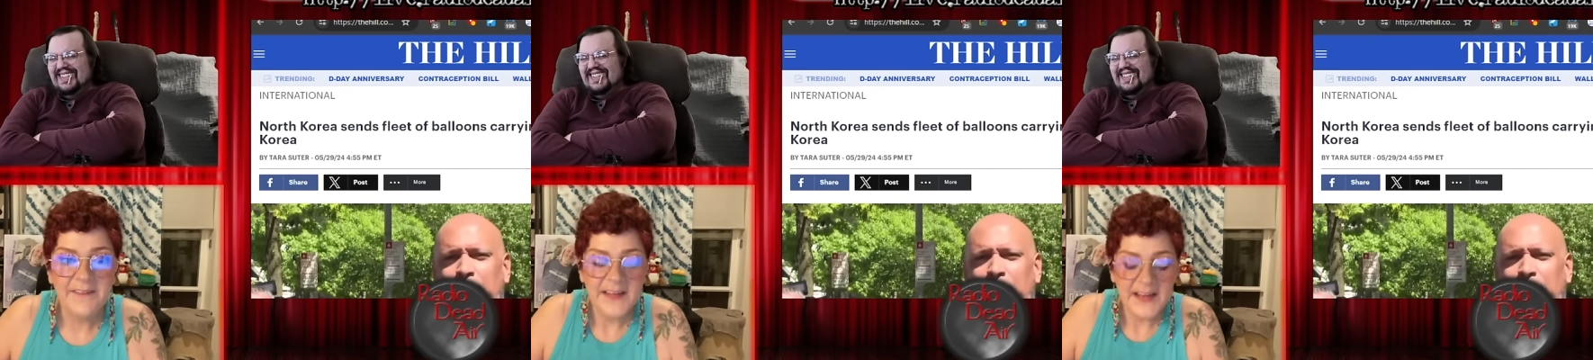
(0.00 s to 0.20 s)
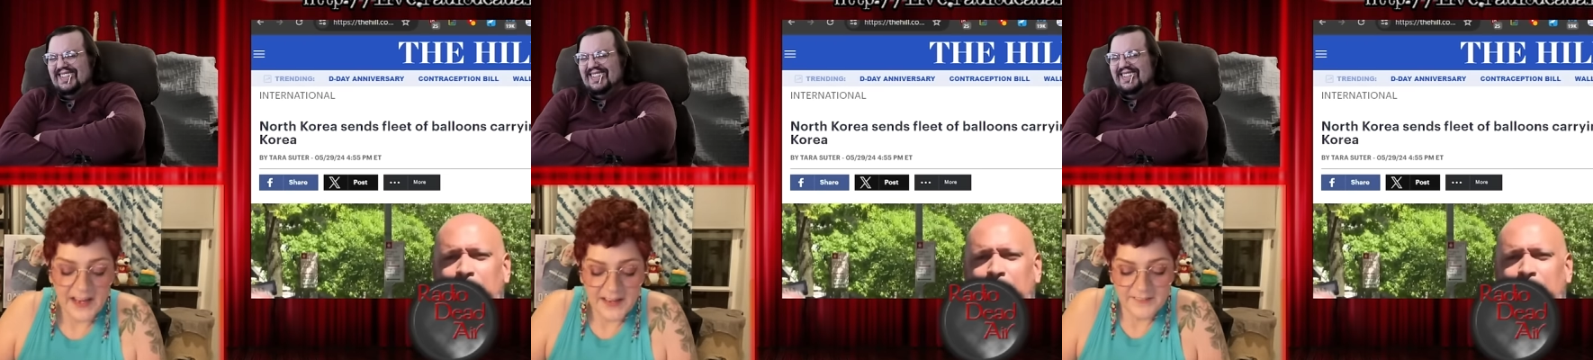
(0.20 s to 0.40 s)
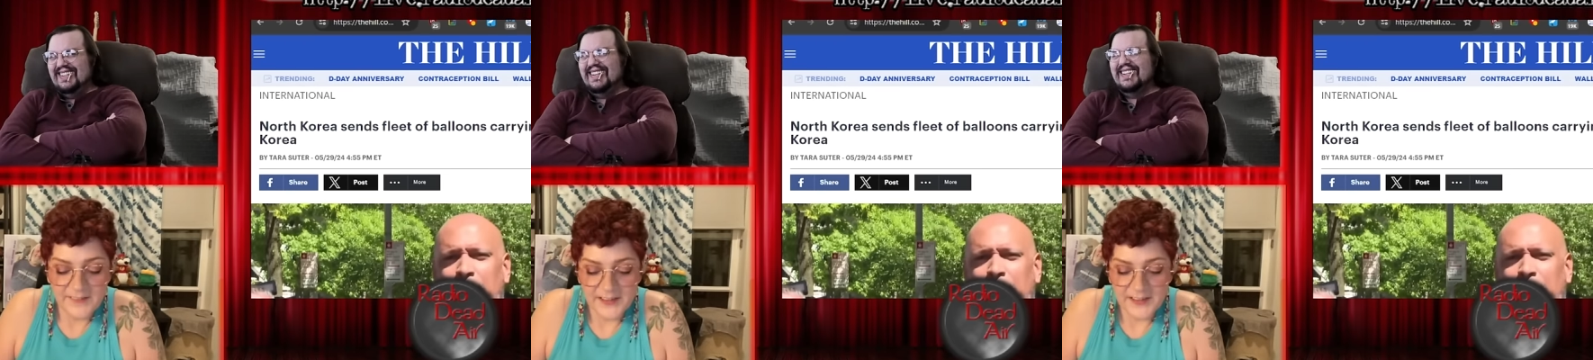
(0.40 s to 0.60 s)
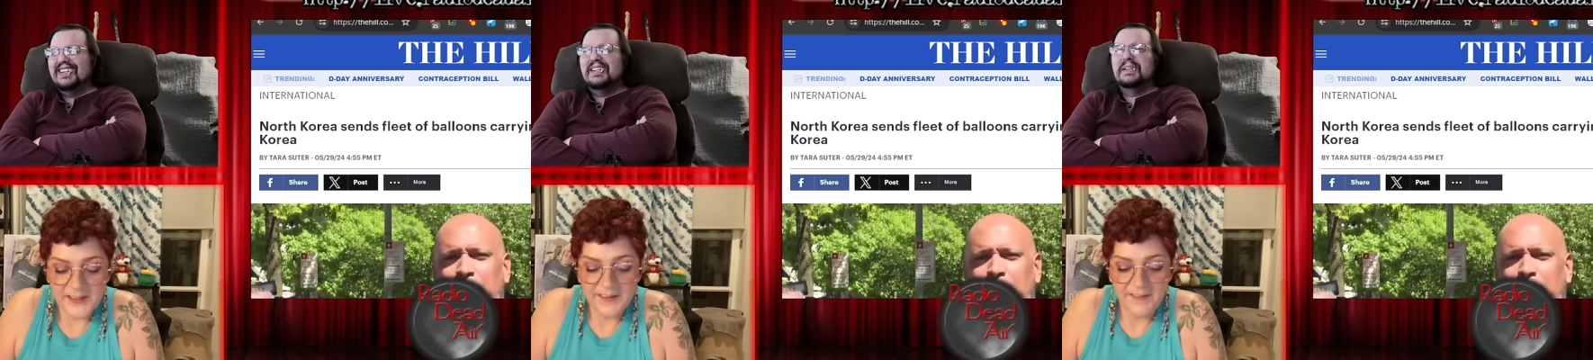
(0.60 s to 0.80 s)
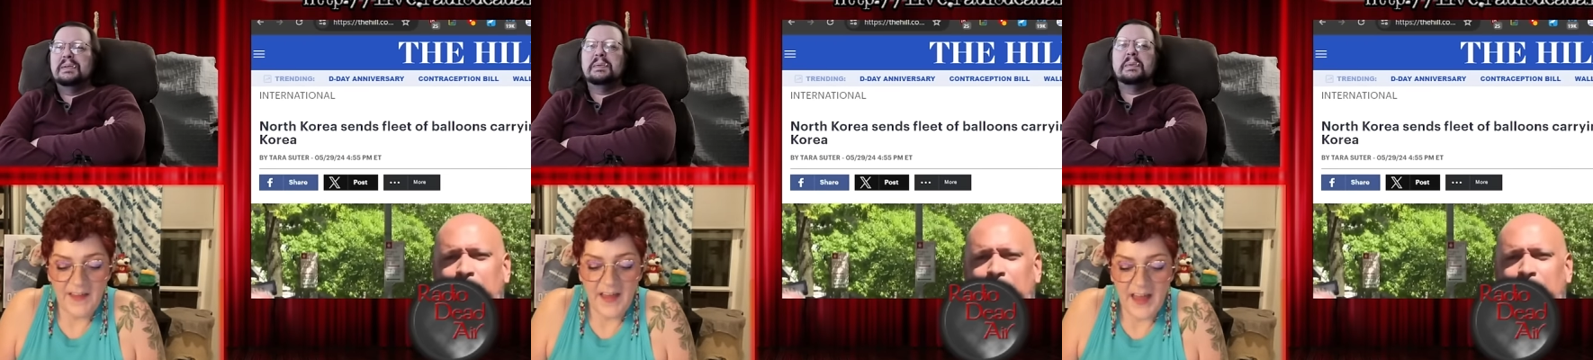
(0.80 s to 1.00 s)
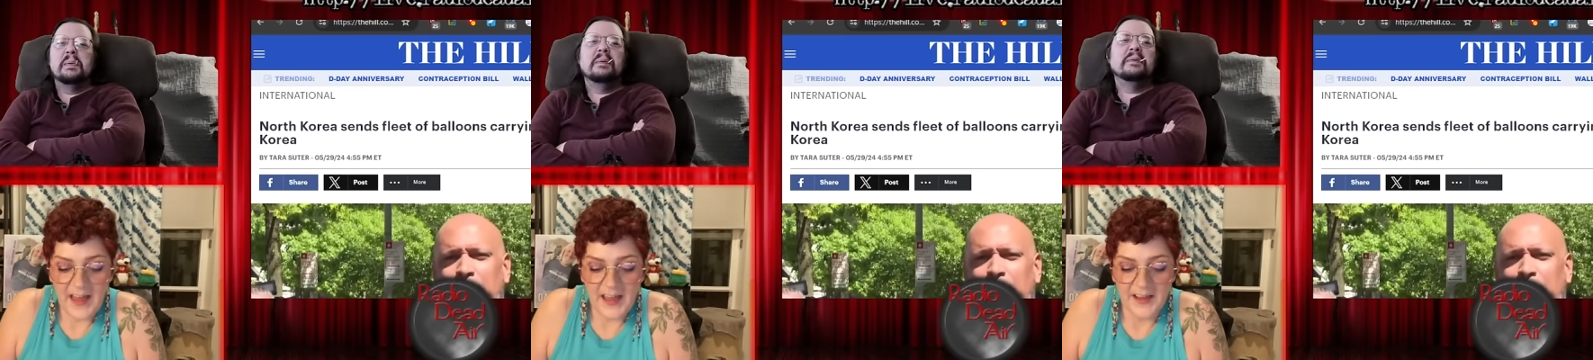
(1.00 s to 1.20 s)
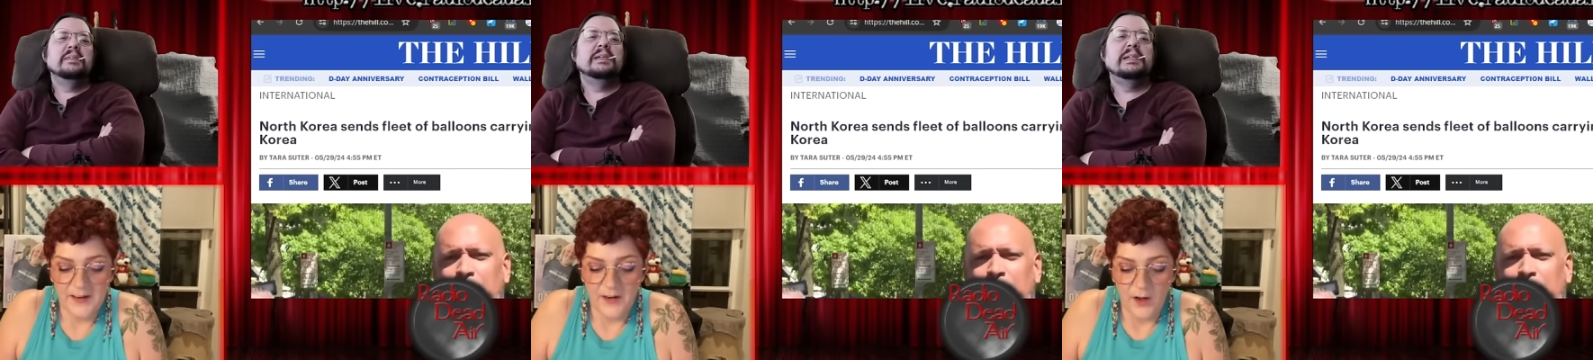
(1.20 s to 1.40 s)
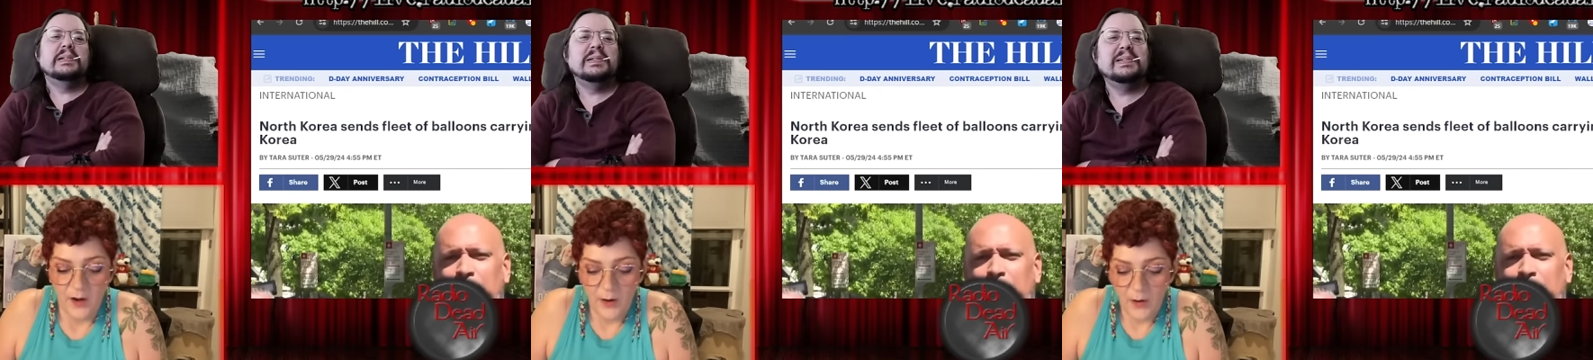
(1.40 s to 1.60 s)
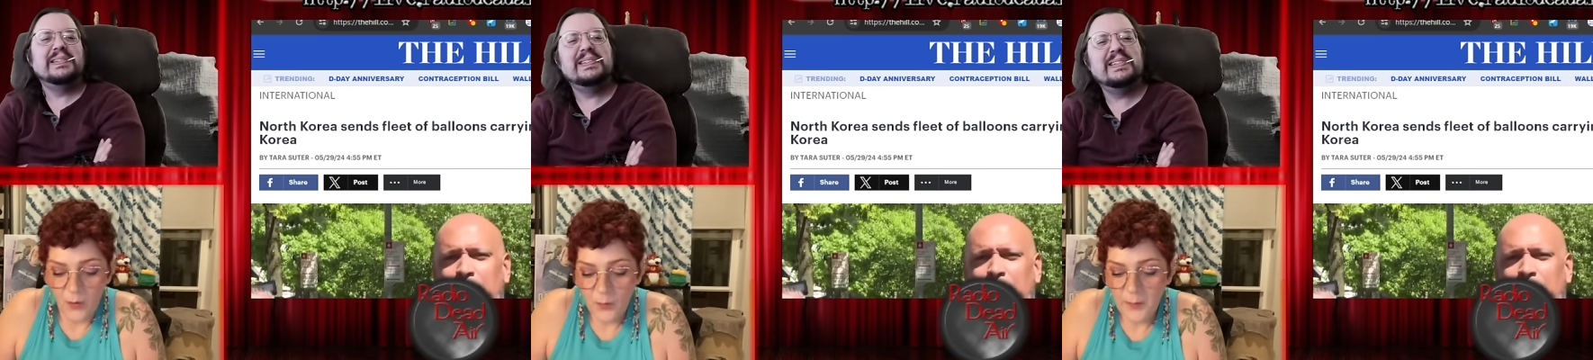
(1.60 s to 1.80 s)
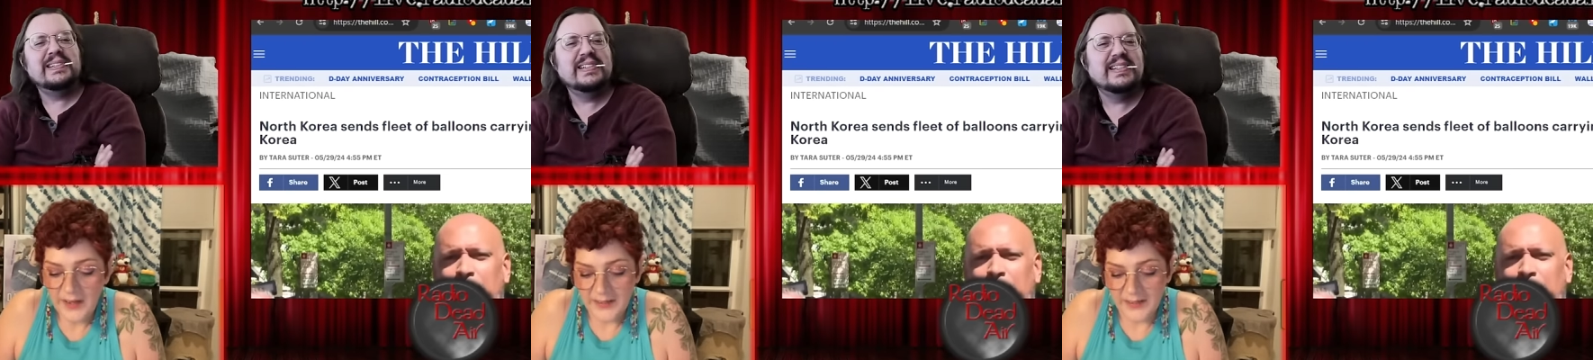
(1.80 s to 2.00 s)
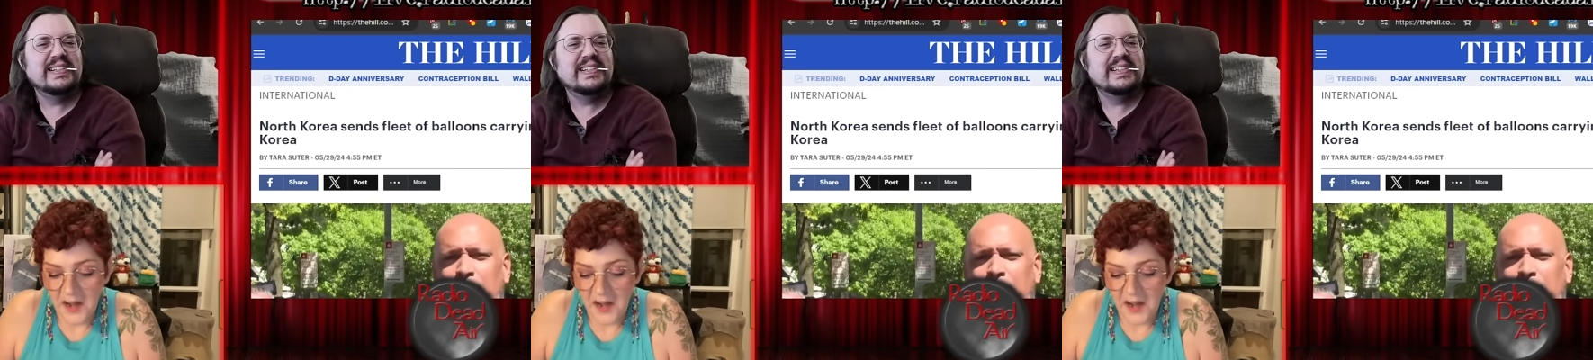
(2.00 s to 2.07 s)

Speaker 1: And the idea that, oh